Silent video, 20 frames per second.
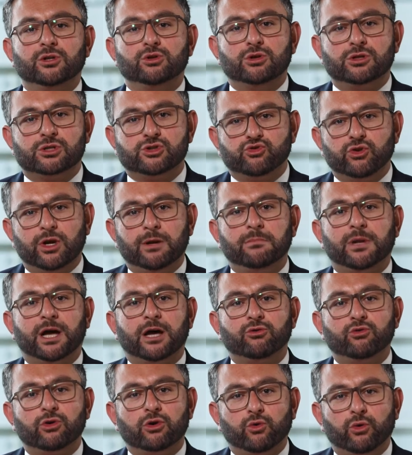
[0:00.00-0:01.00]
to
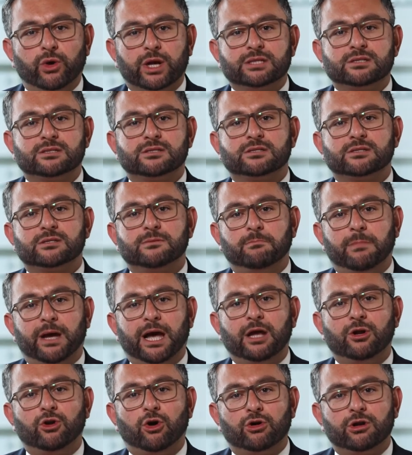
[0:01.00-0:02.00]
streamline requests
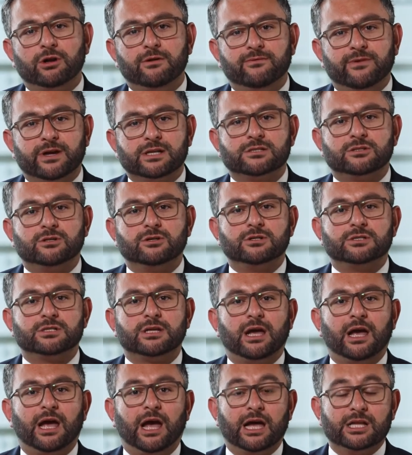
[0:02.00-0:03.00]
made on investors
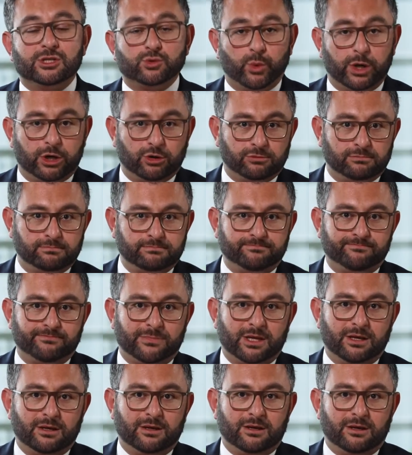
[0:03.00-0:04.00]
as well.
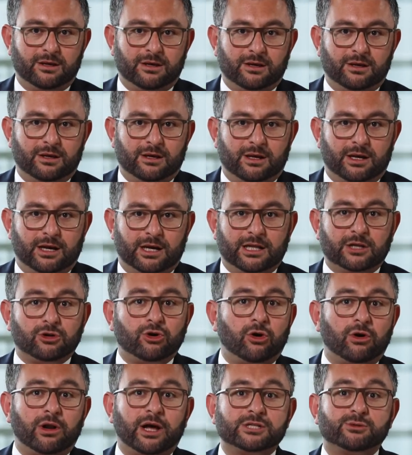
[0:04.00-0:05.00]
And that
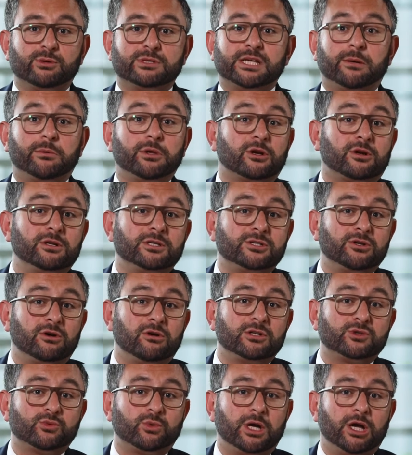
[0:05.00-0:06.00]
correlates with some of the
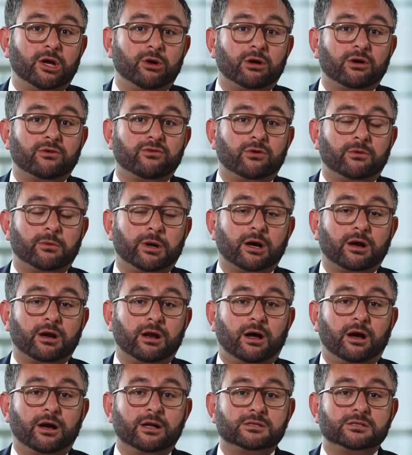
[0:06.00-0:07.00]
concerns we're hearing from our
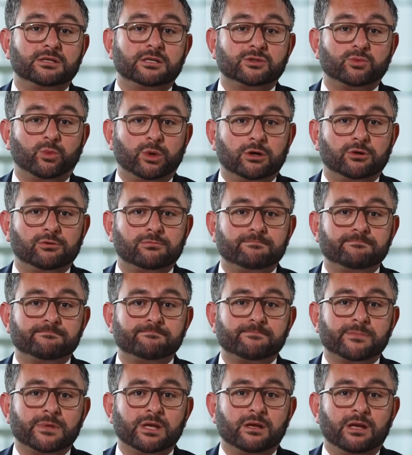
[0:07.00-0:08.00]
clients as well.
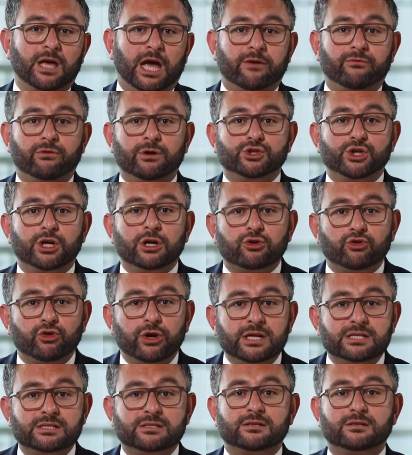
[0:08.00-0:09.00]
Average
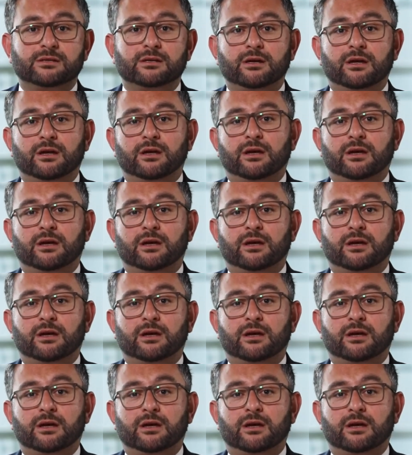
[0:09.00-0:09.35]
increased